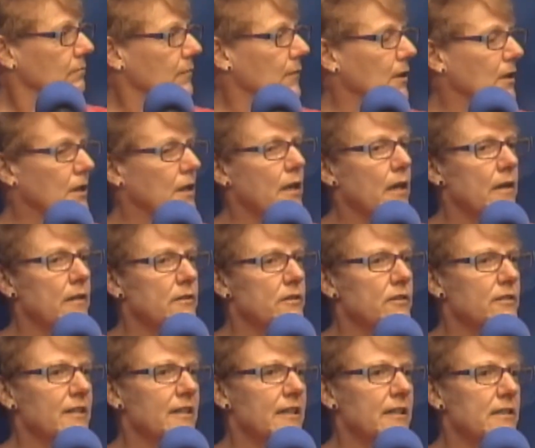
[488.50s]
Yeah,
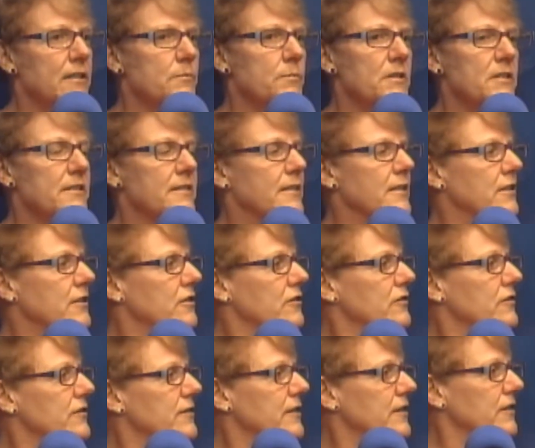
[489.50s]
until they get to be
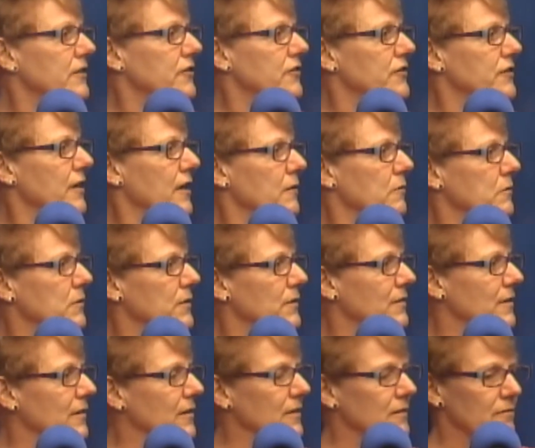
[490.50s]
seniors. Seniors, I would
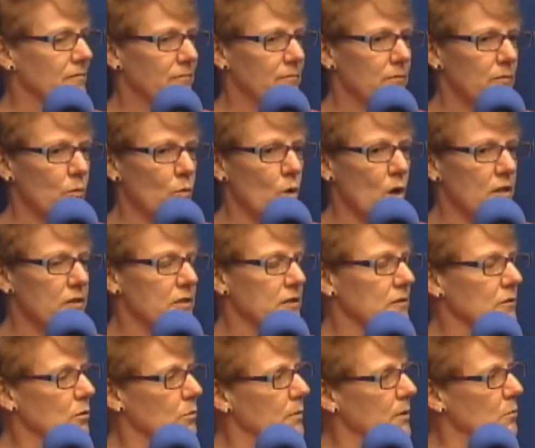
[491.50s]
watch a
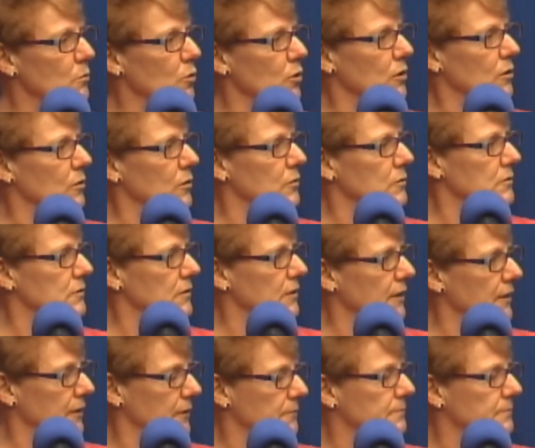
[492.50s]
little bit more closely.